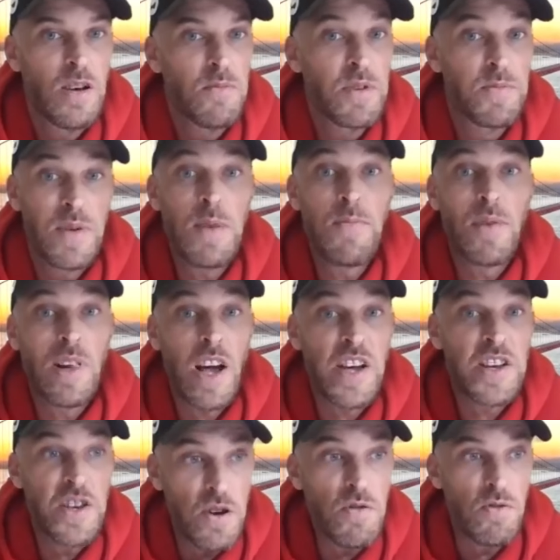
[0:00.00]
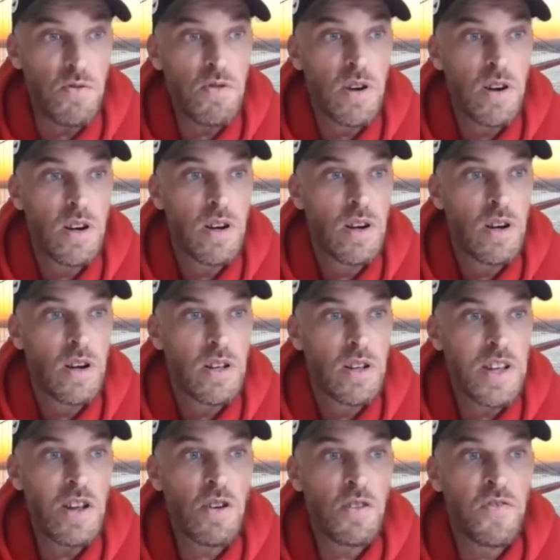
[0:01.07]
But people like you,
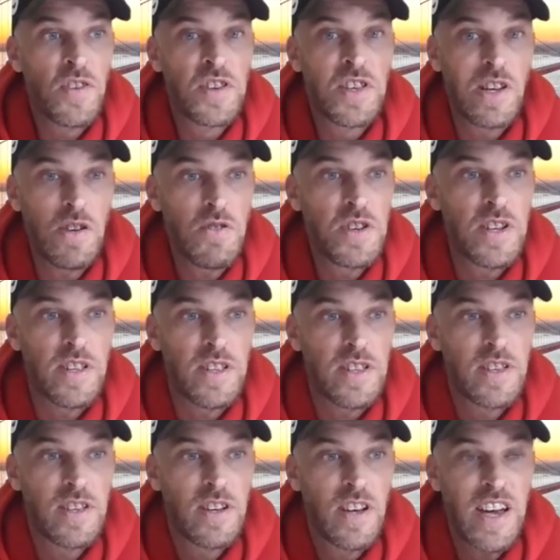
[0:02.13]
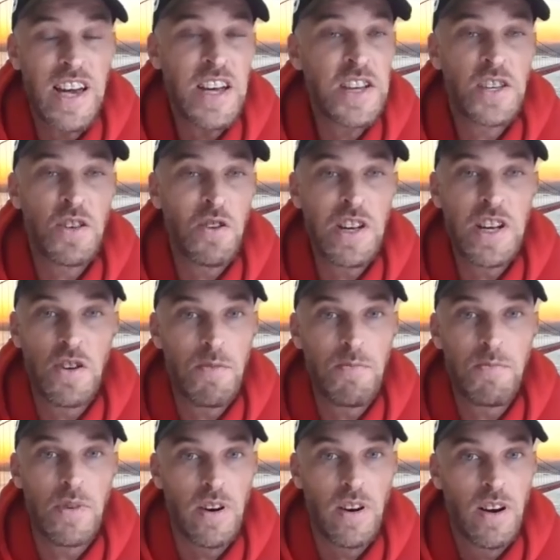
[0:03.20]
they look for solutions. Age is only a
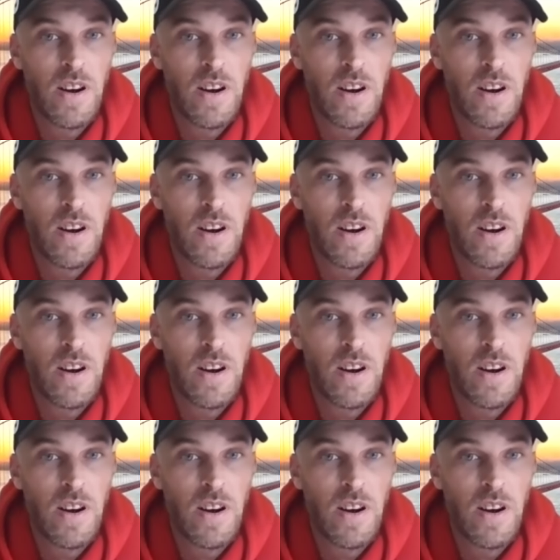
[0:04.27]
number.